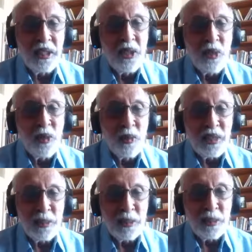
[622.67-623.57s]
where
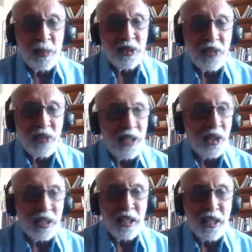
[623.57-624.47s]
sometimes it's really not clear